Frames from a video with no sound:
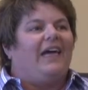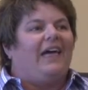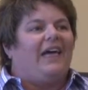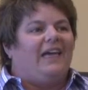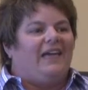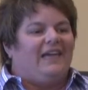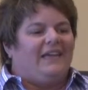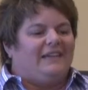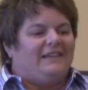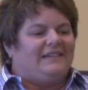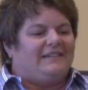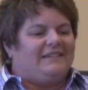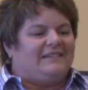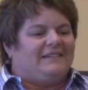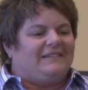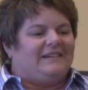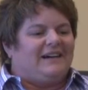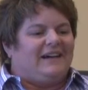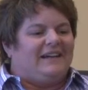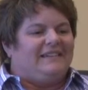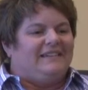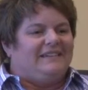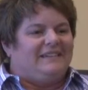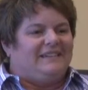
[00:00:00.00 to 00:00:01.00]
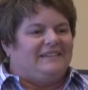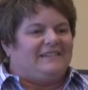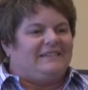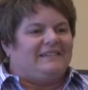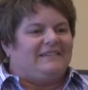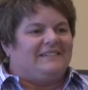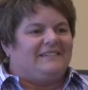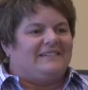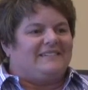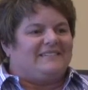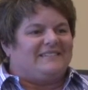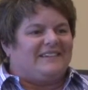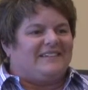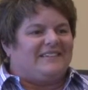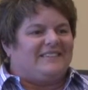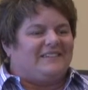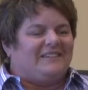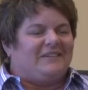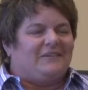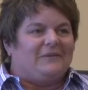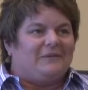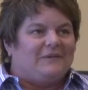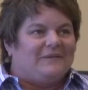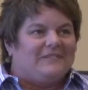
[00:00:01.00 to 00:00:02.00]
And I didn't, because I
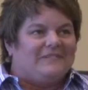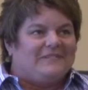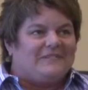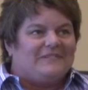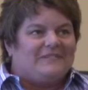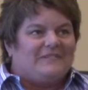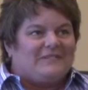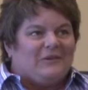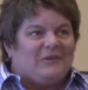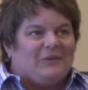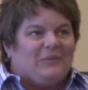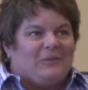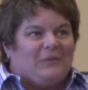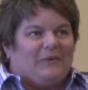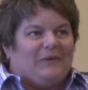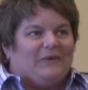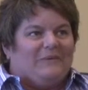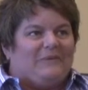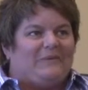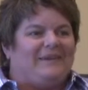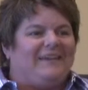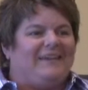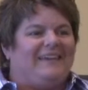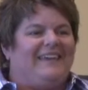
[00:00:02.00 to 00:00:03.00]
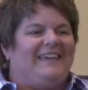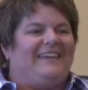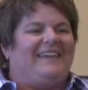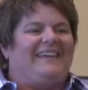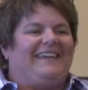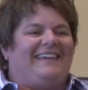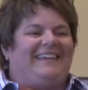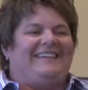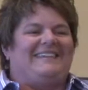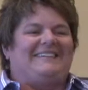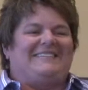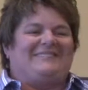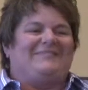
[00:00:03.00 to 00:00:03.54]
thought, oh, he's just humoring me.